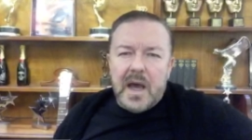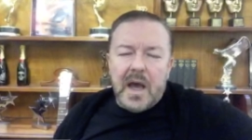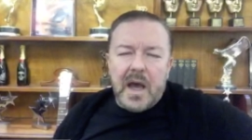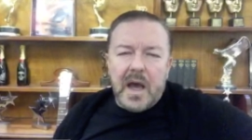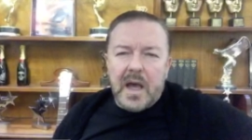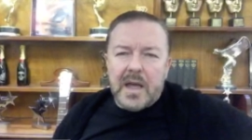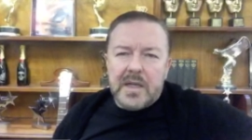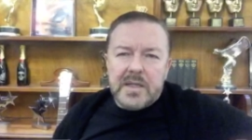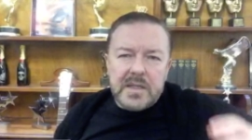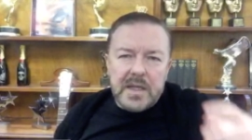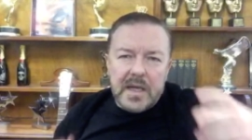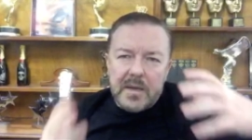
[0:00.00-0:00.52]
I
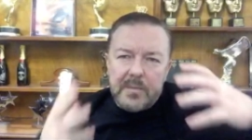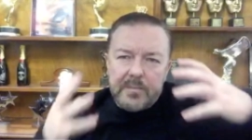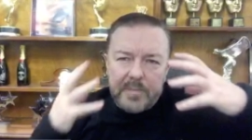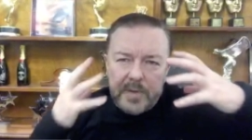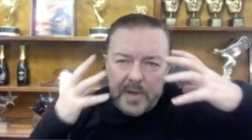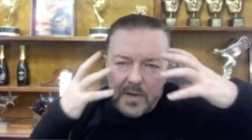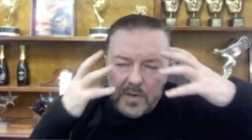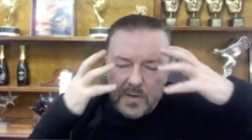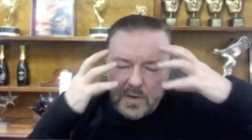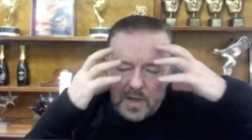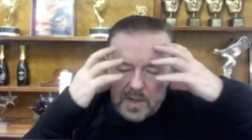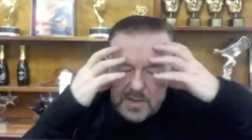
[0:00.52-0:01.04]

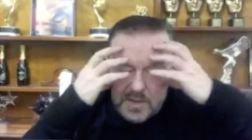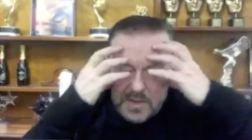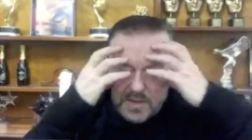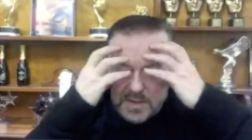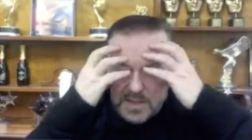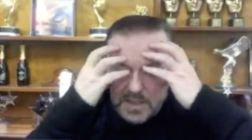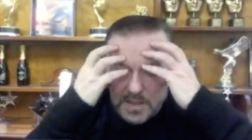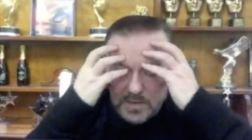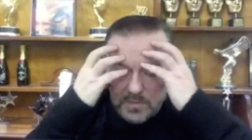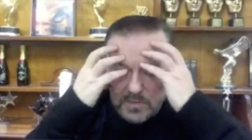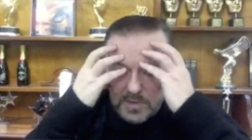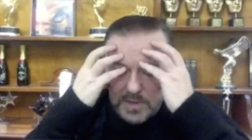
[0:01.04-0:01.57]
just
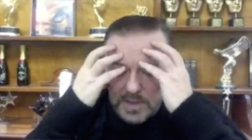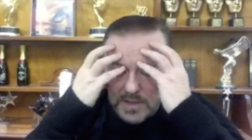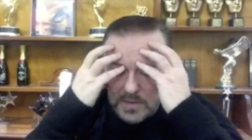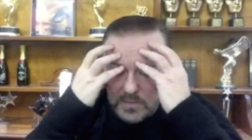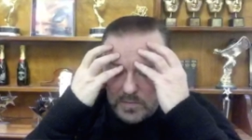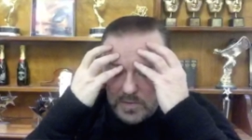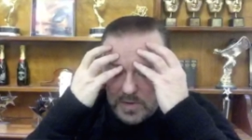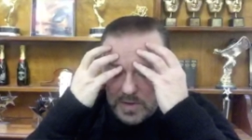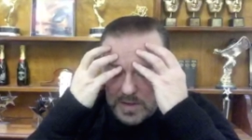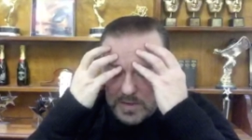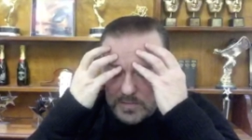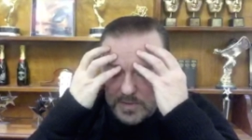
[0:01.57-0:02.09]
think, well,
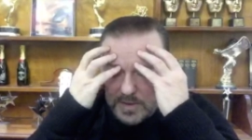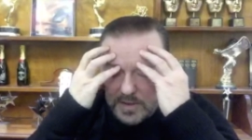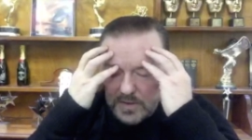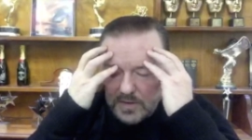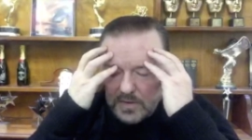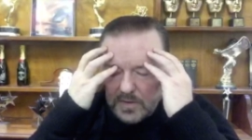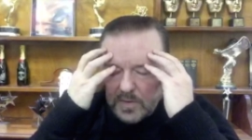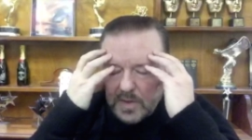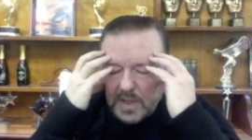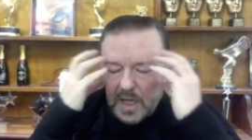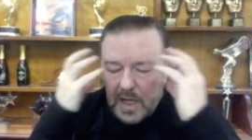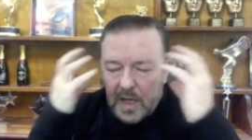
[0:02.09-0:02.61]
what can we? They
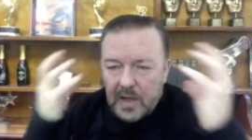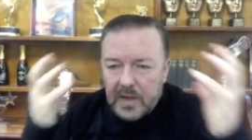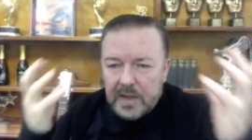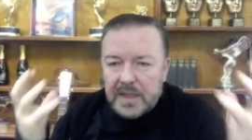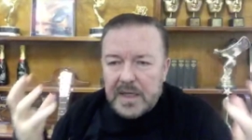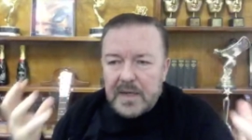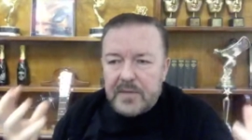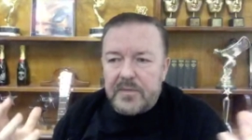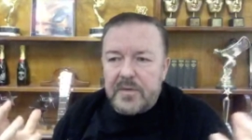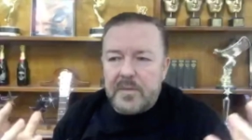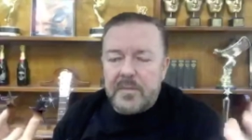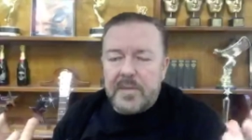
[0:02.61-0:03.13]
can't
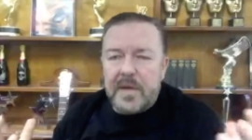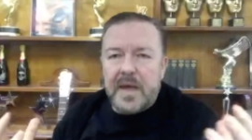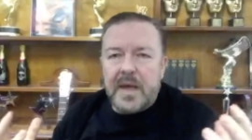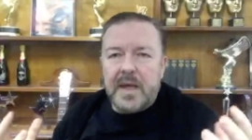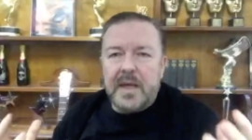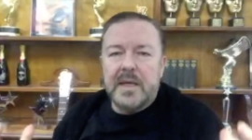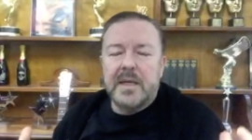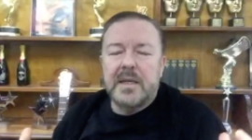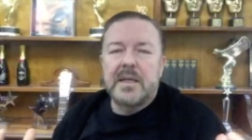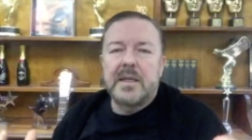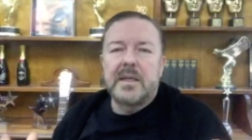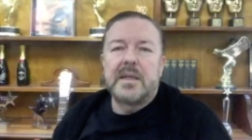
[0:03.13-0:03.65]
give them that
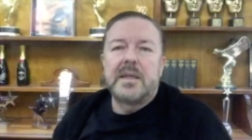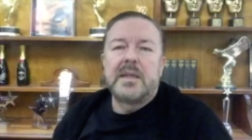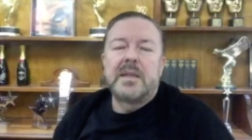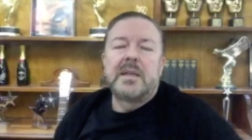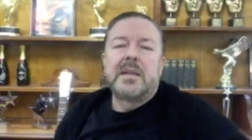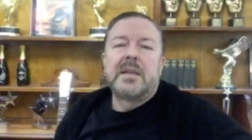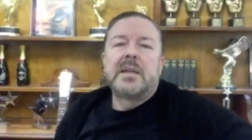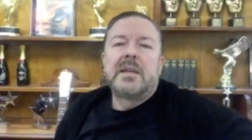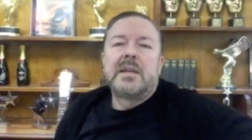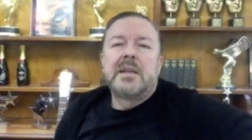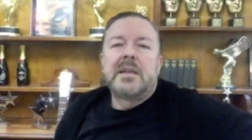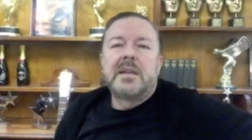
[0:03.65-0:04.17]

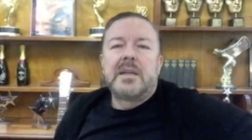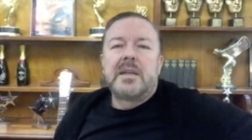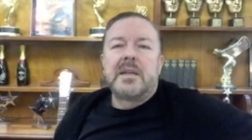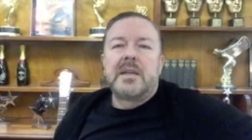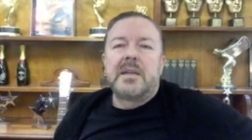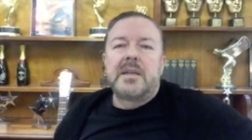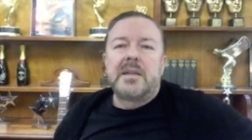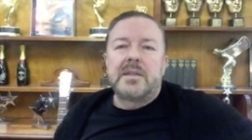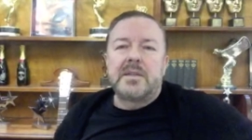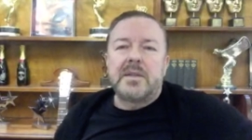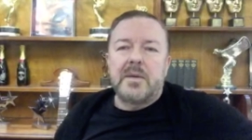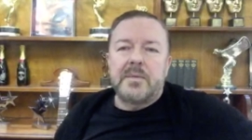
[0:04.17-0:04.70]

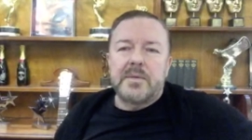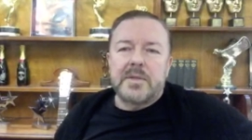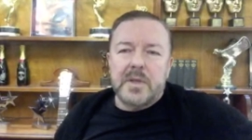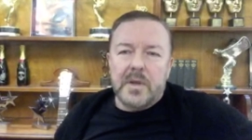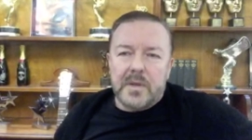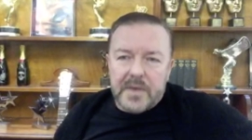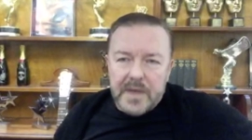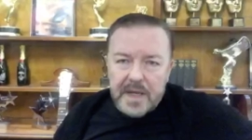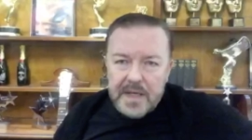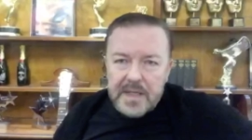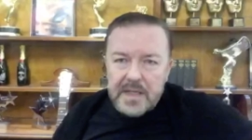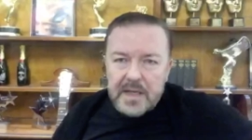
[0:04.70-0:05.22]
time. So
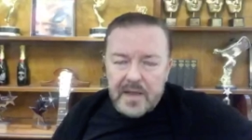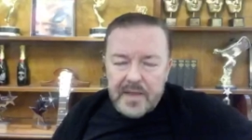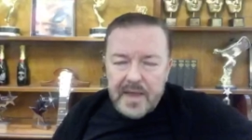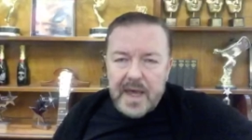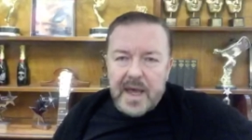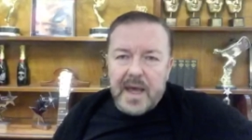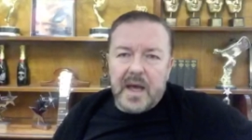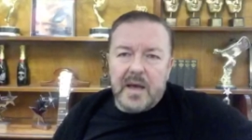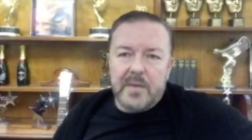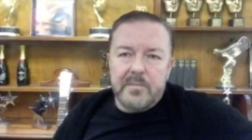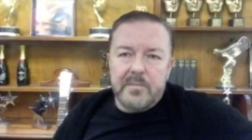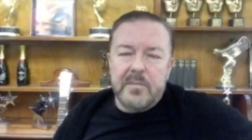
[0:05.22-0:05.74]
things like
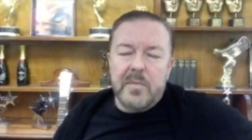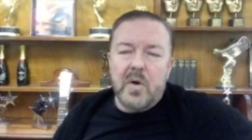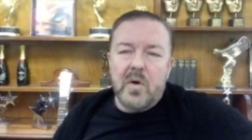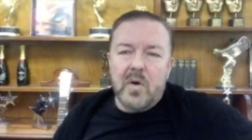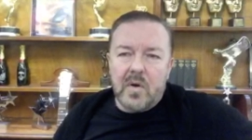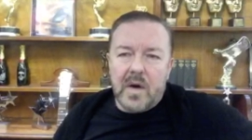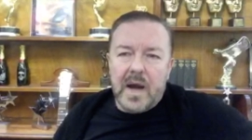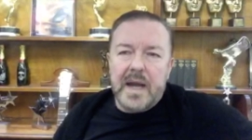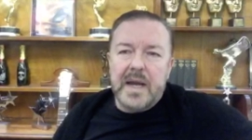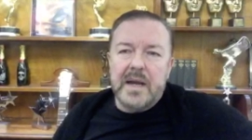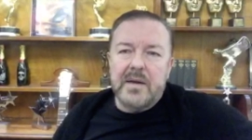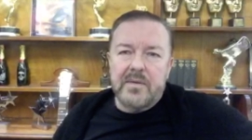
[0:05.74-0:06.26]
that, I'm more
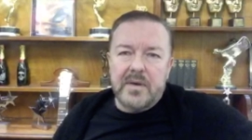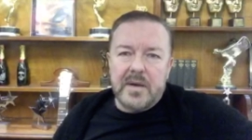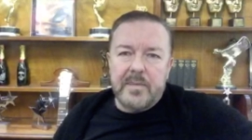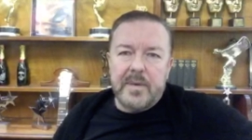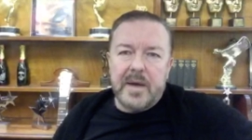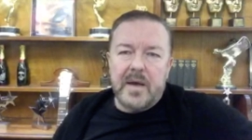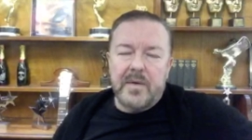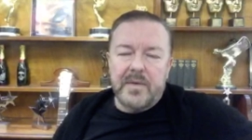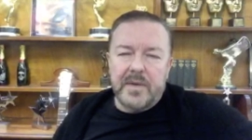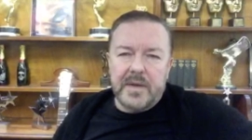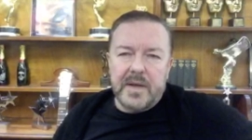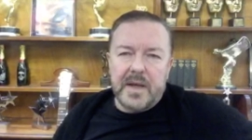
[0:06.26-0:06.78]
angry
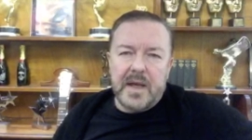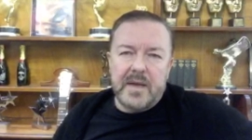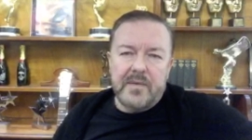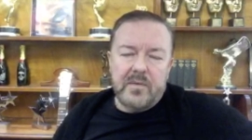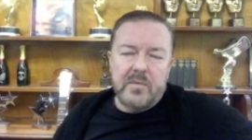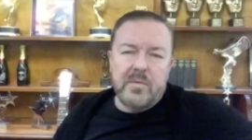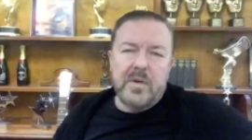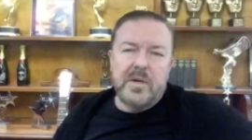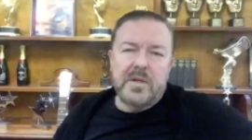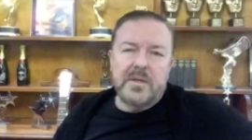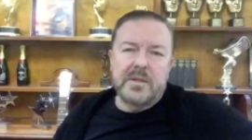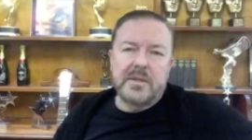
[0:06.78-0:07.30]
about than I ever
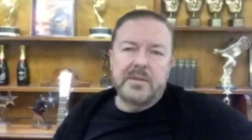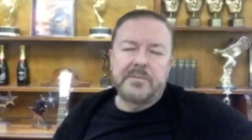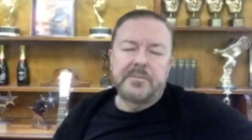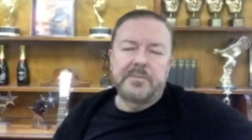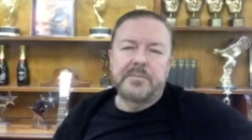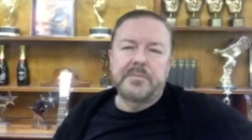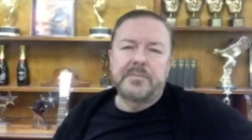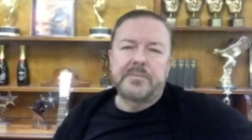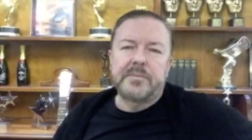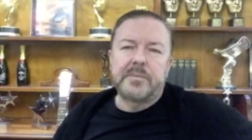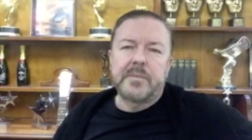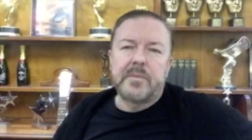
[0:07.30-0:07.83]
was.
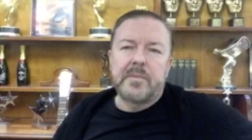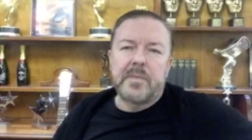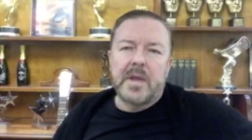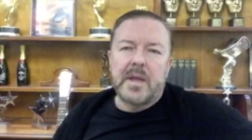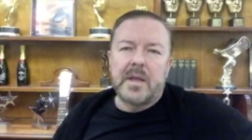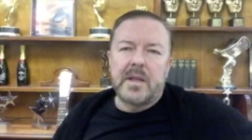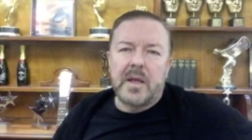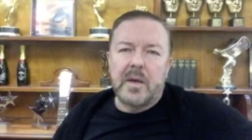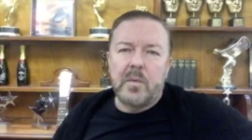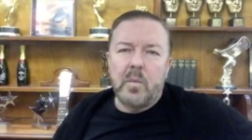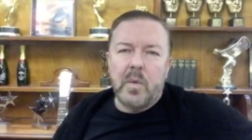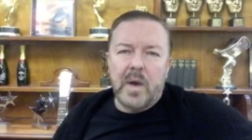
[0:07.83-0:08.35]

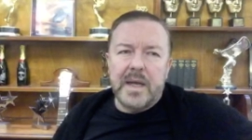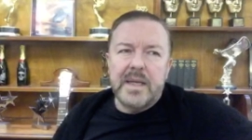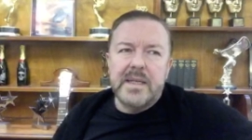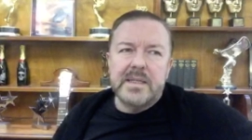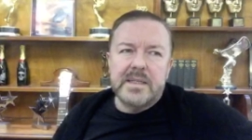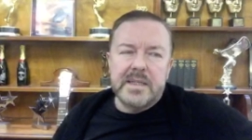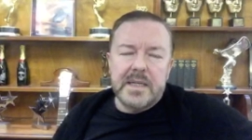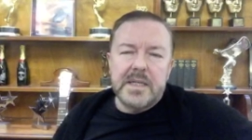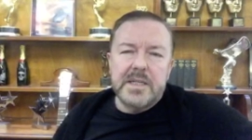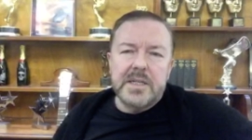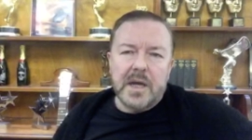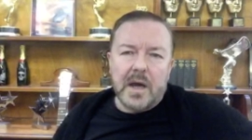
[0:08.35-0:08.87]
Like
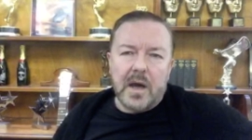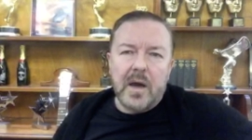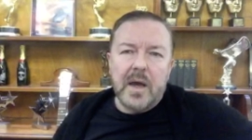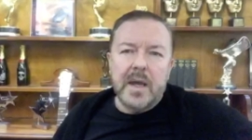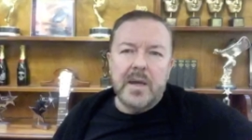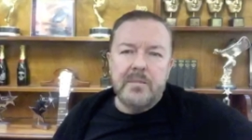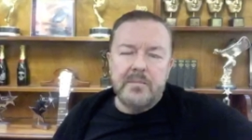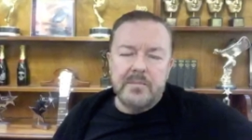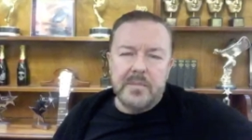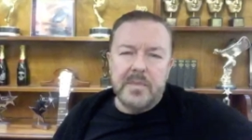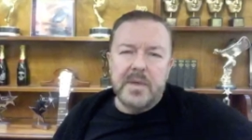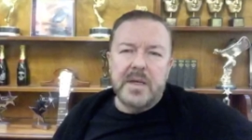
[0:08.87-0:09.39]
wasted
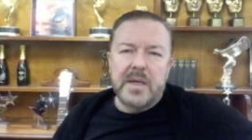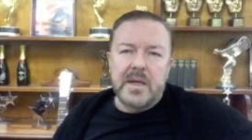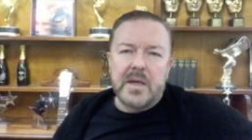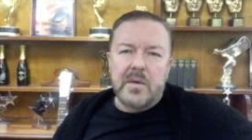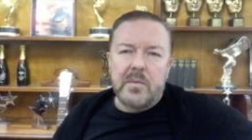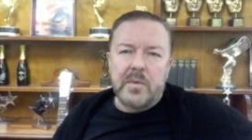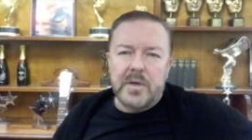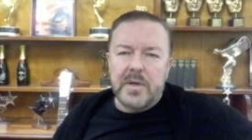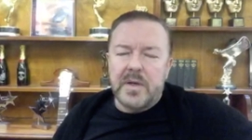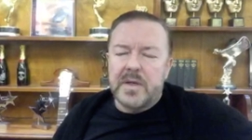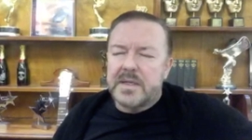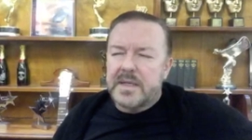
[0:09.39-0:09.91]
time
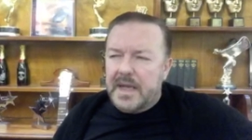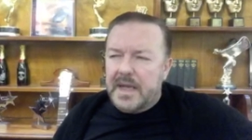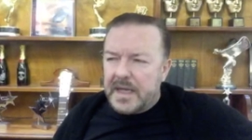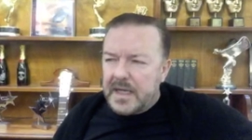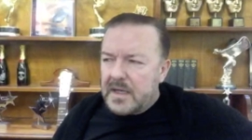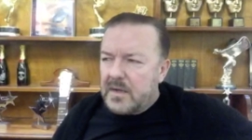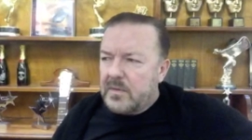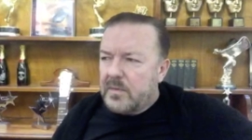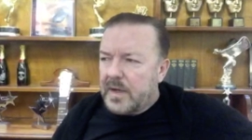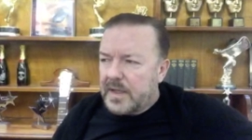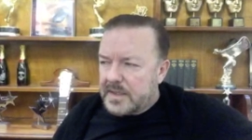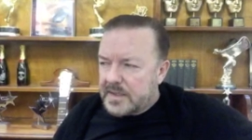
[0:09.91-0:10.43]
when you take
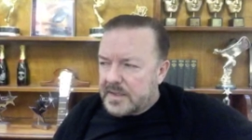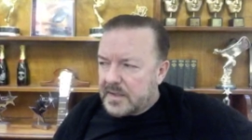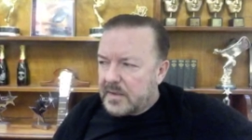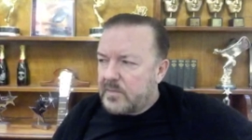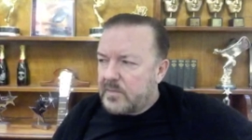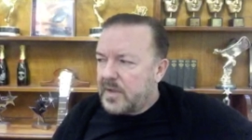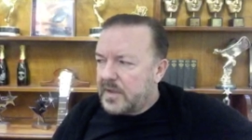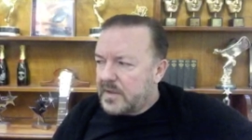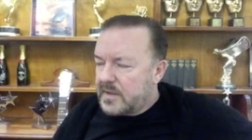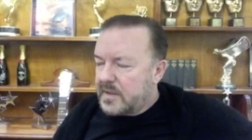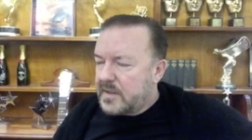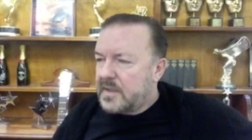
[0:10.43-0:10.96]
away
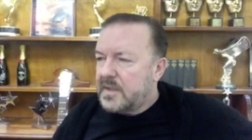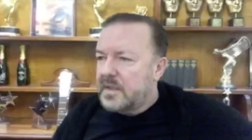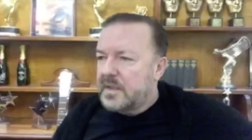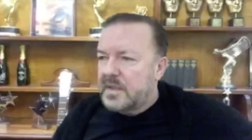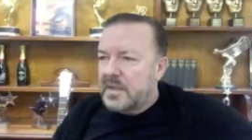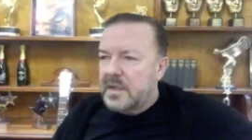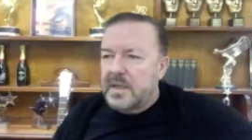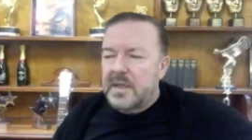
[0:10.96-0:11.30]
someone's